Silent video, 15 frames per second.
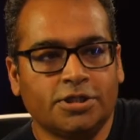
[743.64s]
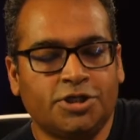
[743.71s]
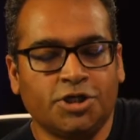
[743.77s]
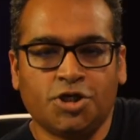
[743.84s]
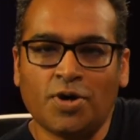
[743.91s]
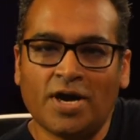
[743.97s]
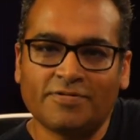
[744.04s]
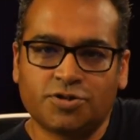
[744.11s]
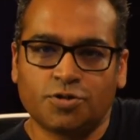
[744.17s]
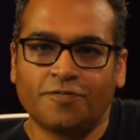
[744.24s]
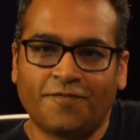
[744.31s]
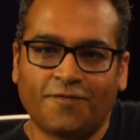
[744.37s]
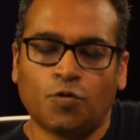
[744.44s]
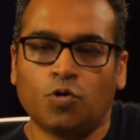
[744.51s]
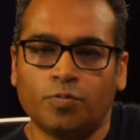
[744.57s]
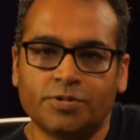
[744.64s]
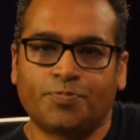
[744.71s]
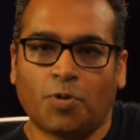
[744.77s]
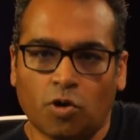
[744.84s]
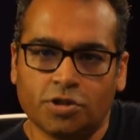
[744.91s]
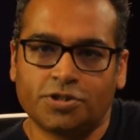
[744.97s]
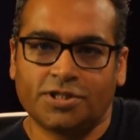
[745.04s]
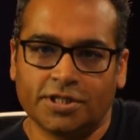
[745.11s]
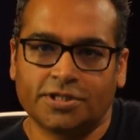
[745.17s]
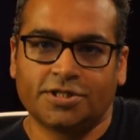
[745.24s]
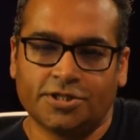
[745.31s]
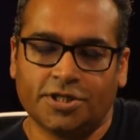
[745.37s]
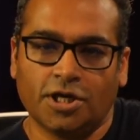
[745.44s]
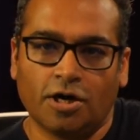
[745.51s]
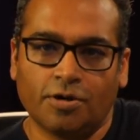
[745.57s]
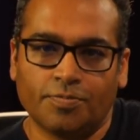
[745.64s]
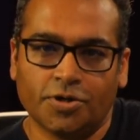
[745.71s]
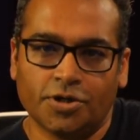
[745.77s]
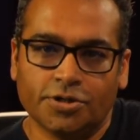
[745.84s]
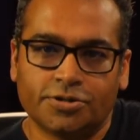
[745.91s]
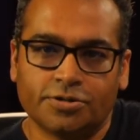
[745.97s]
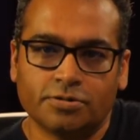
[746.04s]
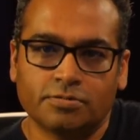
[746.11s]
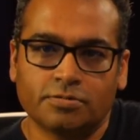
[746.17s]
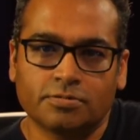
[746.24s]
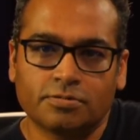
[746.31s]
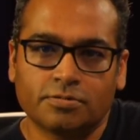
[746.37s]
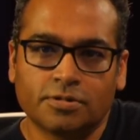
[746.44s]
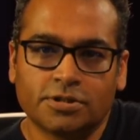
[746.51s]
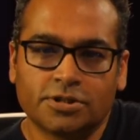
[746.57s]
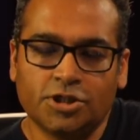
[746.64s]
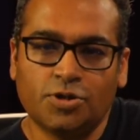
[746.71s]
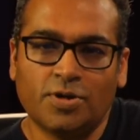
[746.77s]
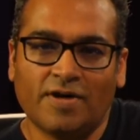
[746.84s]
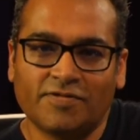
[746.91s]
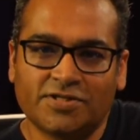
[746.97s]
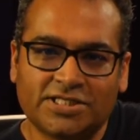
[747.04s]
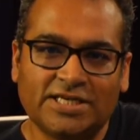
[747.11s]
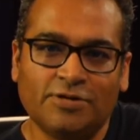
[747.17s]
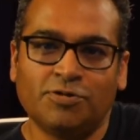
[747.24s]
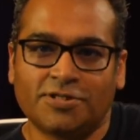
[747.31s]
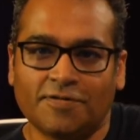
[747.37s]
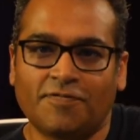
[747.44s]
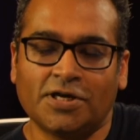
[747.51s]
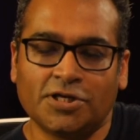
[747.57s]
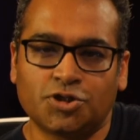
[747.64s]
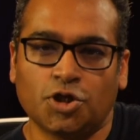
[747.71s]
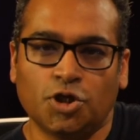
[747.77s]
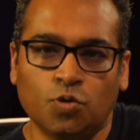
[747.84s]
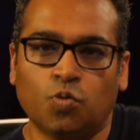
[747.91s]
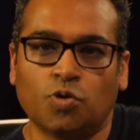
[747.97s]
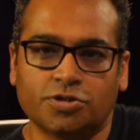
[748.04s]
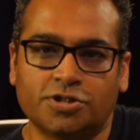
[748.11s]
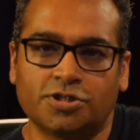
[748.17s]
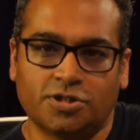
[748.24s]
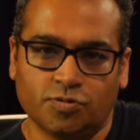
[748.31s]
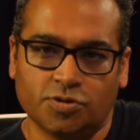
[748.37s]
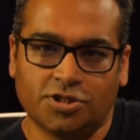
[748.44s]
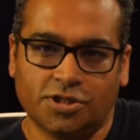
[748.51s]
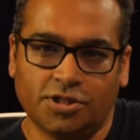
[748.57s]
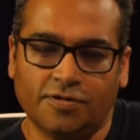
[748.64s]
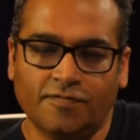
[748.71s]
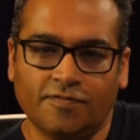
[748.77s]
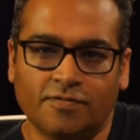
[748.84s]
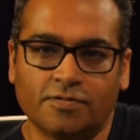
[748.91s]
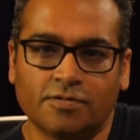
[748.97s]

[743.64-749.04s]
did you have sort of formed politics as a young person? Did you have a series of things that you wanted to achieve?